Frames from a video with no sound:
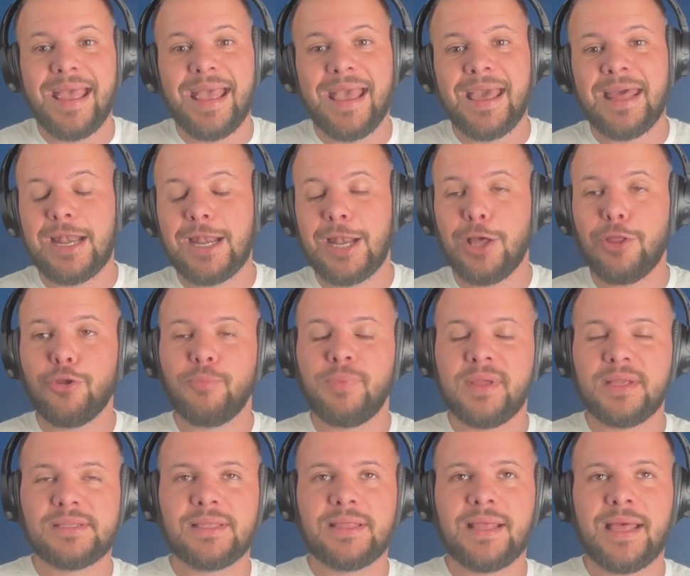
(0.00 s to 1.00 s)
And another
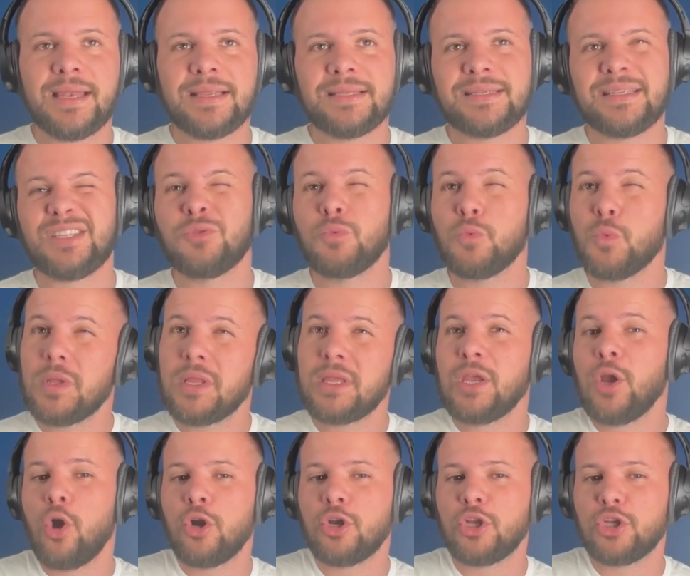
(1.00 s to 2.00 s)
piece of that is it's
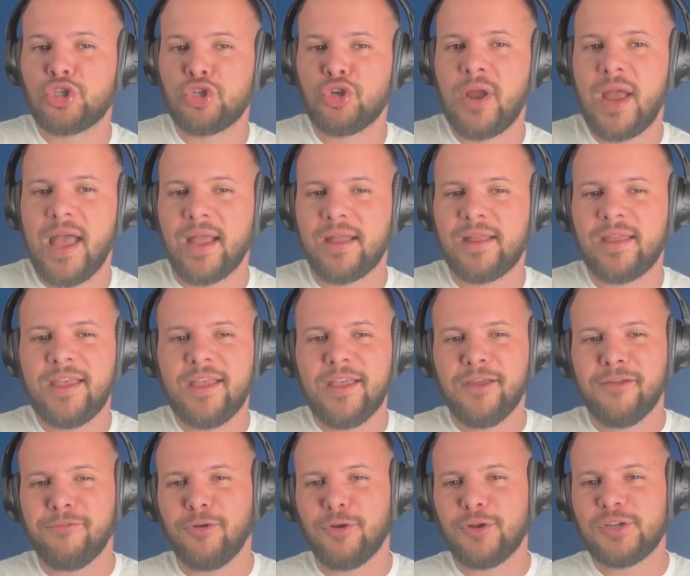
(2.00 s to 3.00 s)
really hard to track
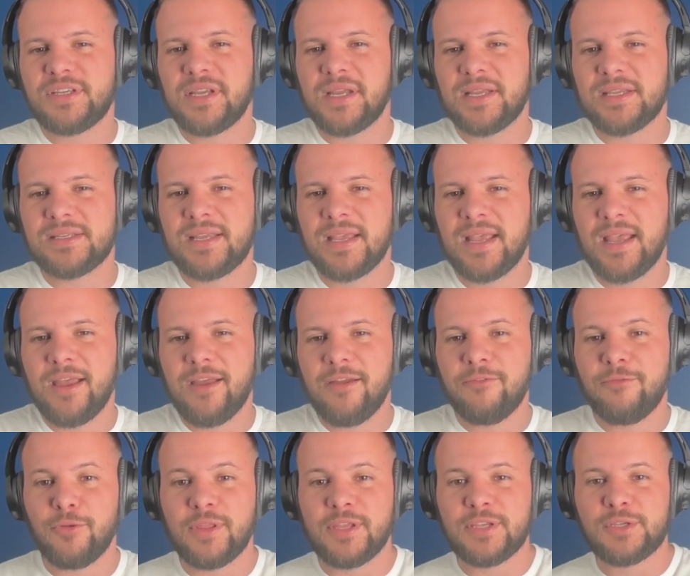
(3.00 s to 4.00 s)
versus
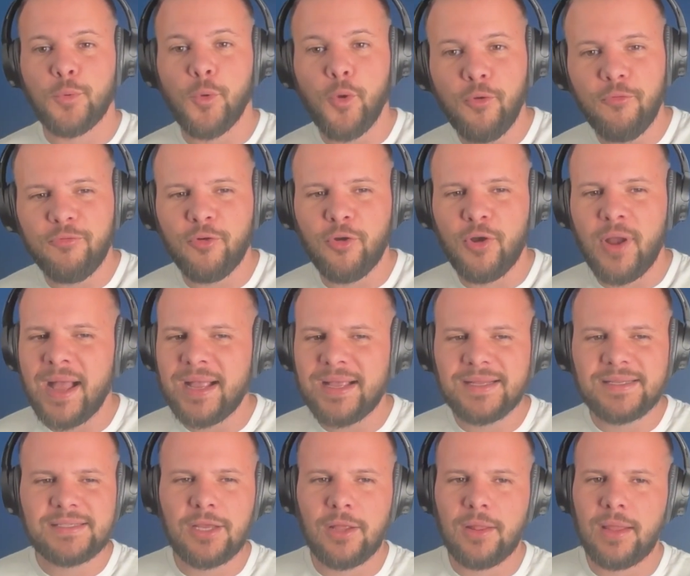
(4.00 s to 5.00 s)
for this roofer, I
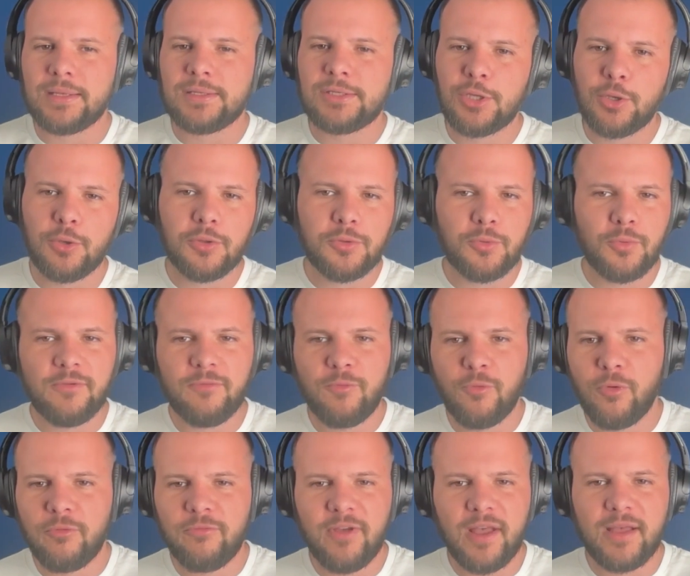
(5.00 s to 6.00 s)
can sell like two, three,
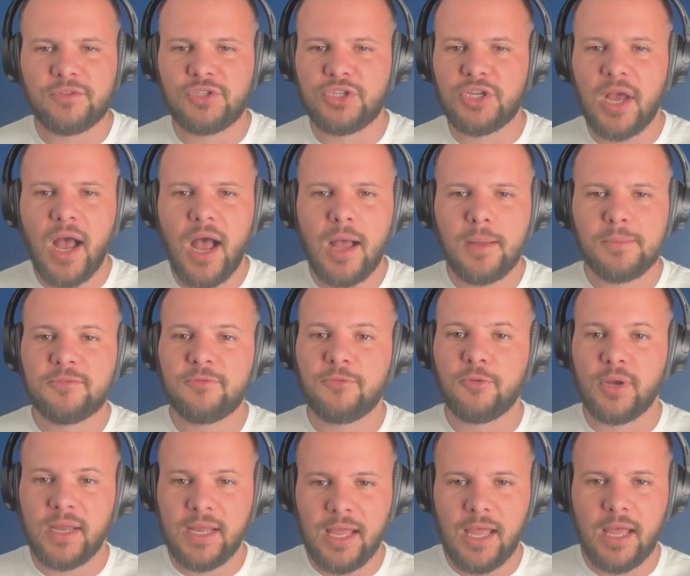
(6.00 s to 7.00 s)
four, five jobs
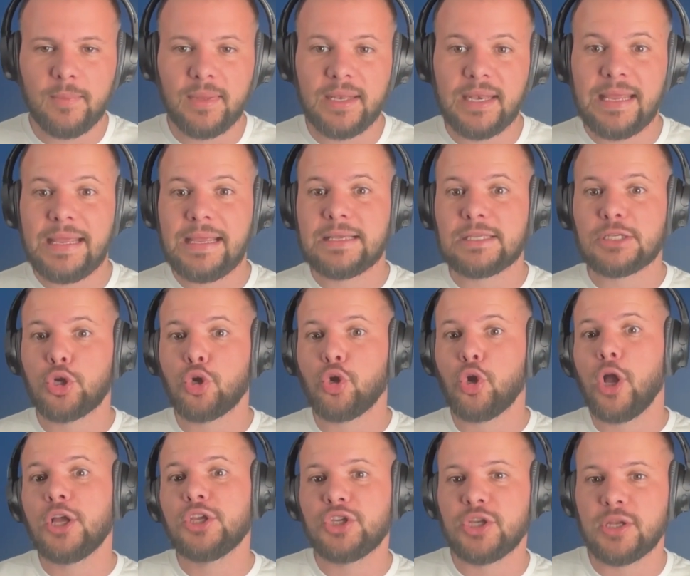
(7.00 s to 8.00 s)
for him and he is
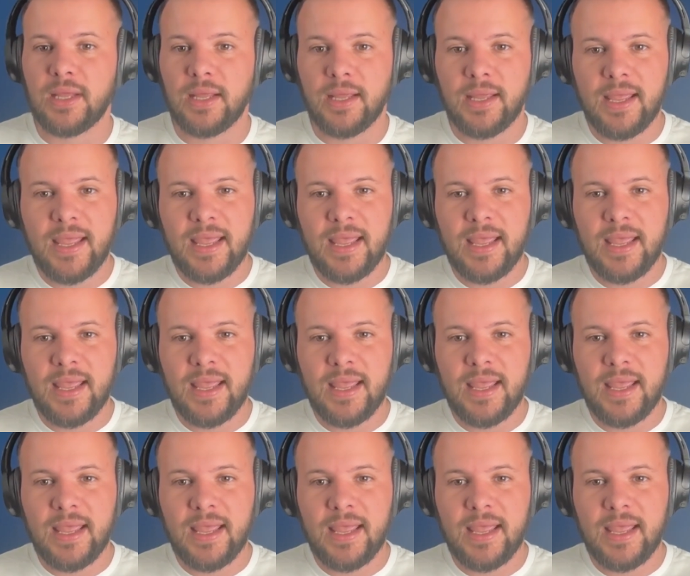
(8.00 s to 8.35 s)
crushing it.